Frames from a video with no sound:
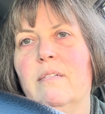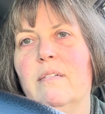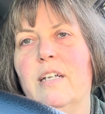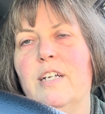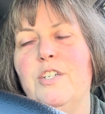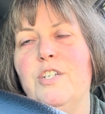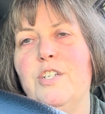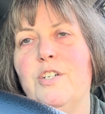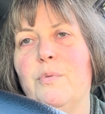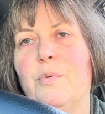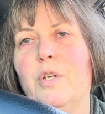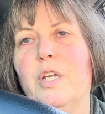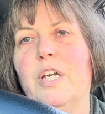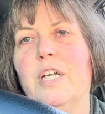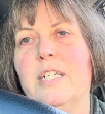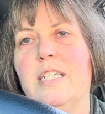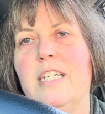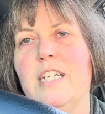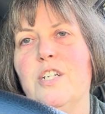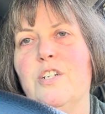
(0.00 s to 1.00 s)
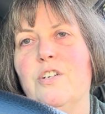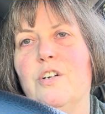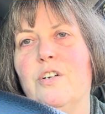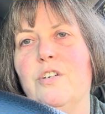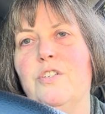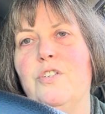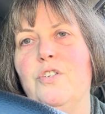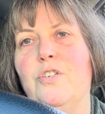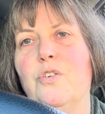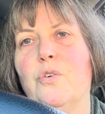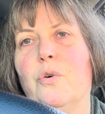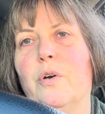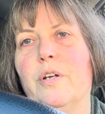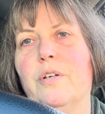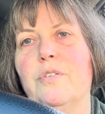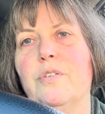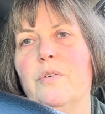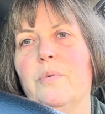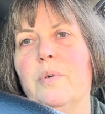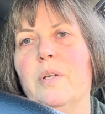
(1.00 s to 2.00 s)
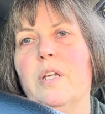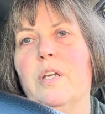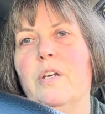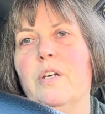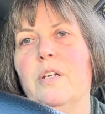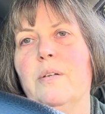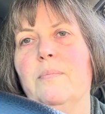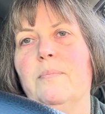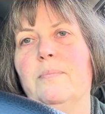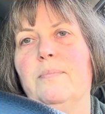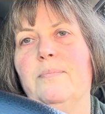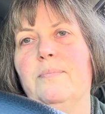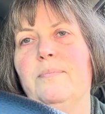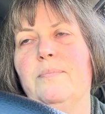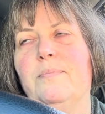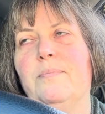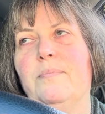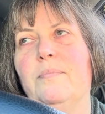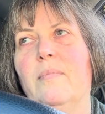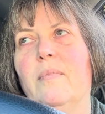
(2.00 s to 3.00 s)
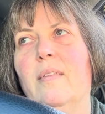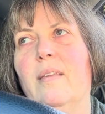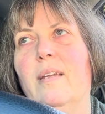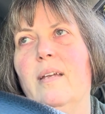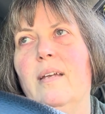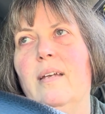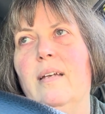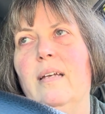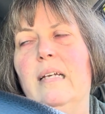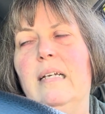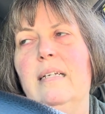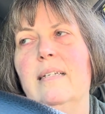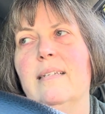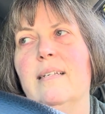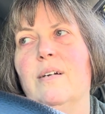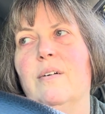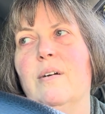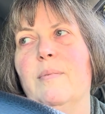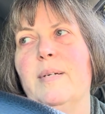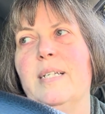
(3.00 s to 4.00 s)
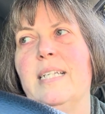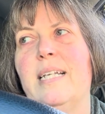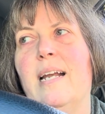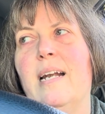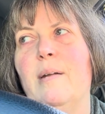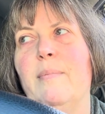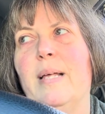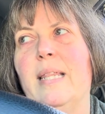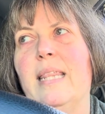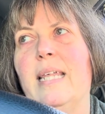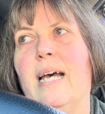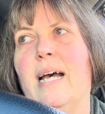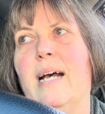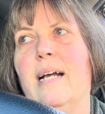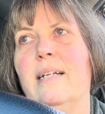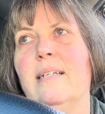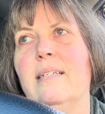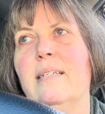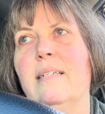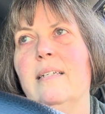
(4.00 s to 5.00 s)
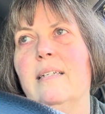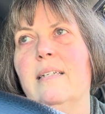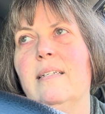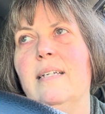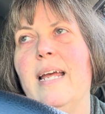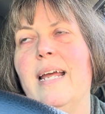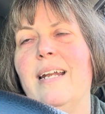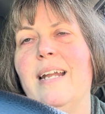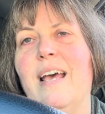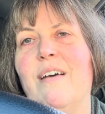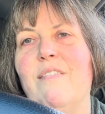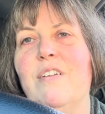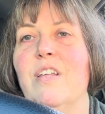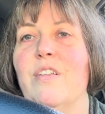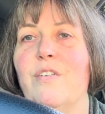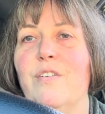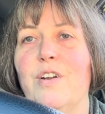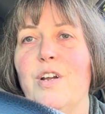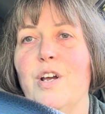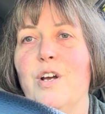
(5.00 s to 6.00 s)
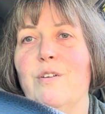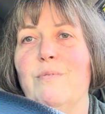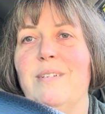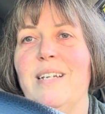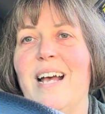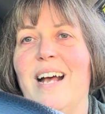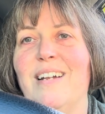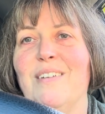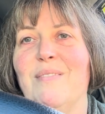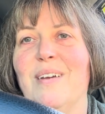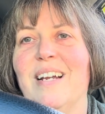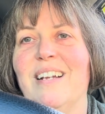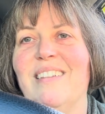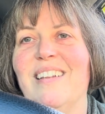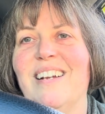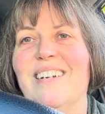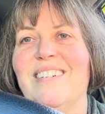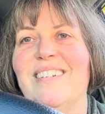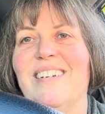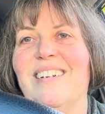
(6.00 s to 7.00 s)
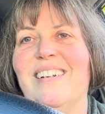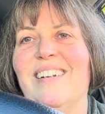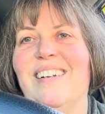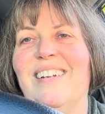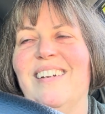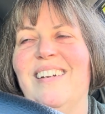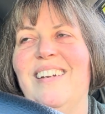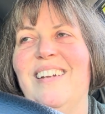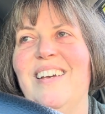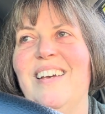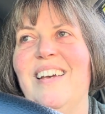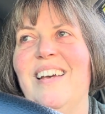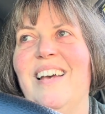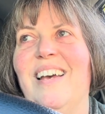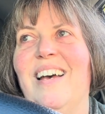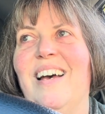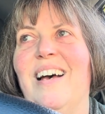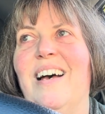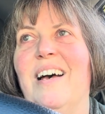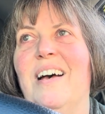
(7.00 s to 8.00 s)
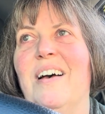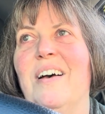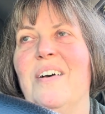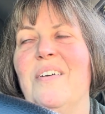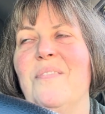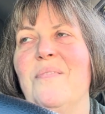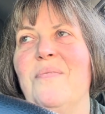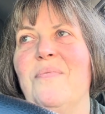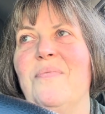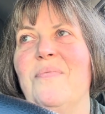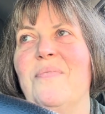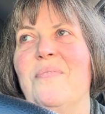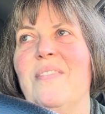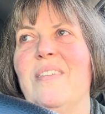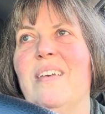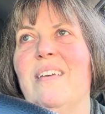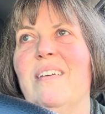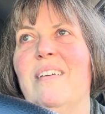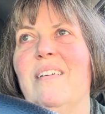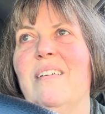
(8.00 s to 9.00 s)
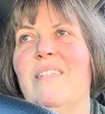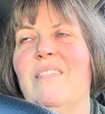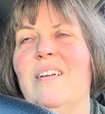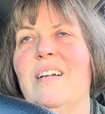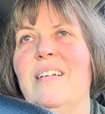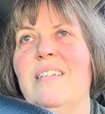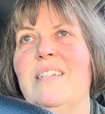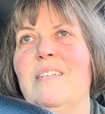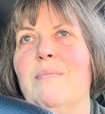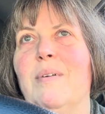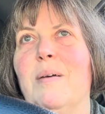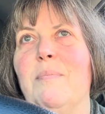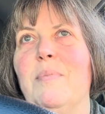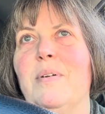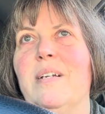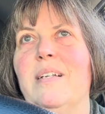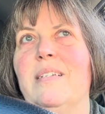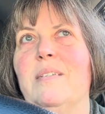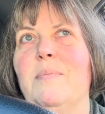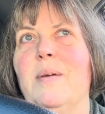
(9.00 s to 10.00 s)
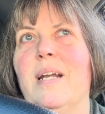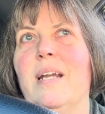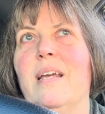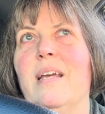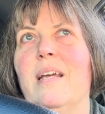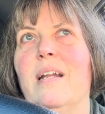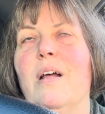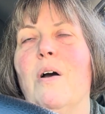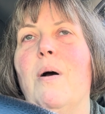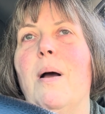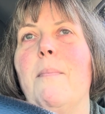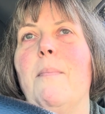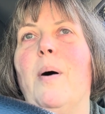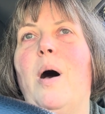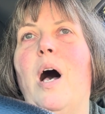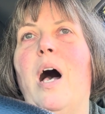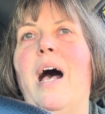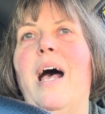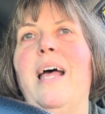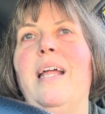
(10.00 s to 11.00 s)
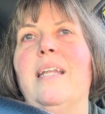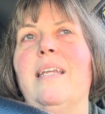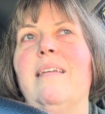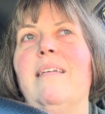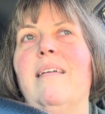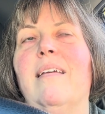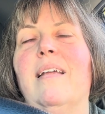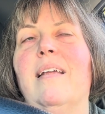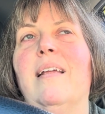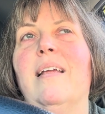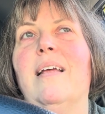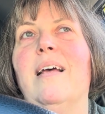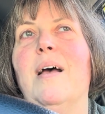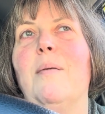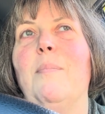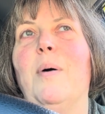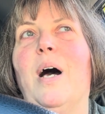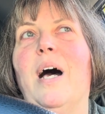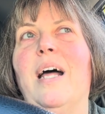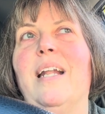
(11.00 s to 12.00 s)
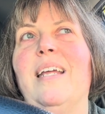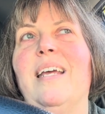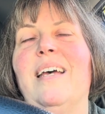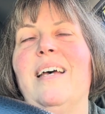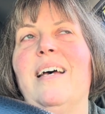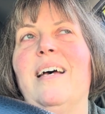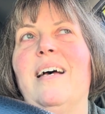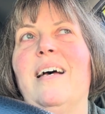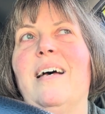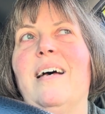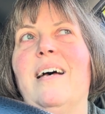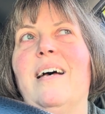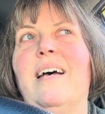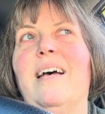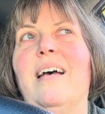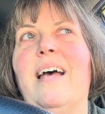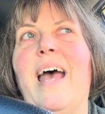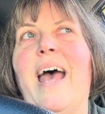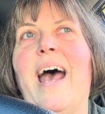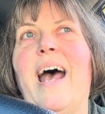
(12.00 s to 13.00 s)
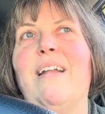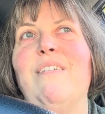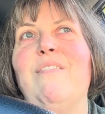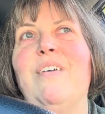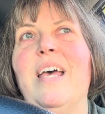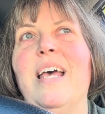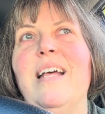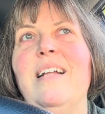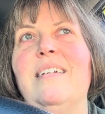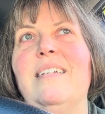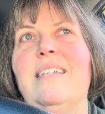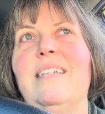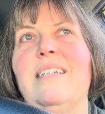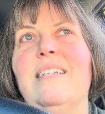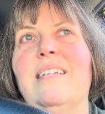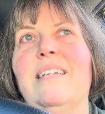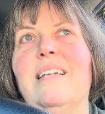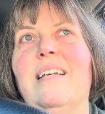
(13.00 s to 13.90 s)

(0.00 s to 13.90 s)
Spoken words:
Like, she's a really good teacher. Her tutorials are really good. So I'm excited about that, and to have another gnome to add to my collection. What else am I participating in? Oh, I bought it Advent